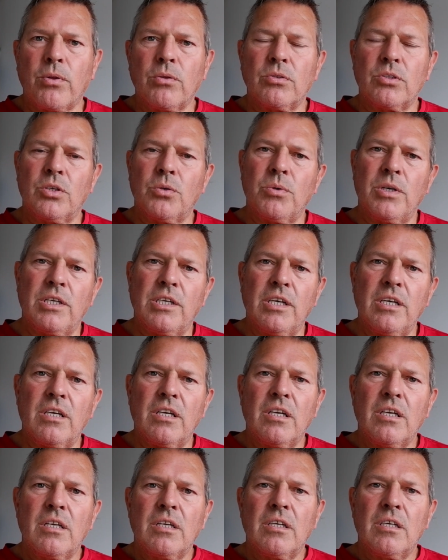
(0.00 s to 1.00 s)
who are doing it
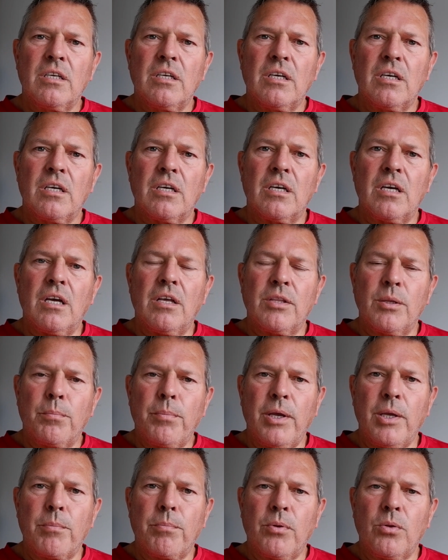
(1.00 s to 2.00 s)
are the
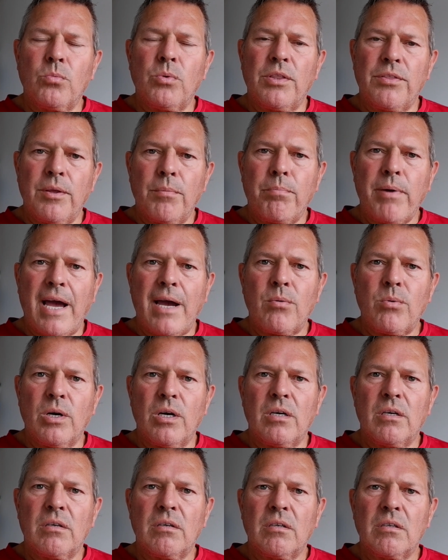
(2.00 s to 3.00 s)
people with the
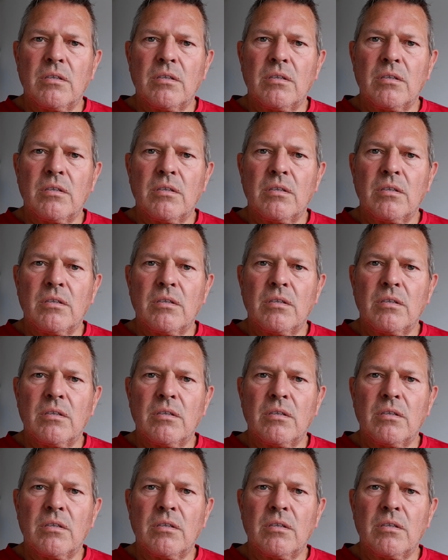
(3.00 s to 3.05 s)
power.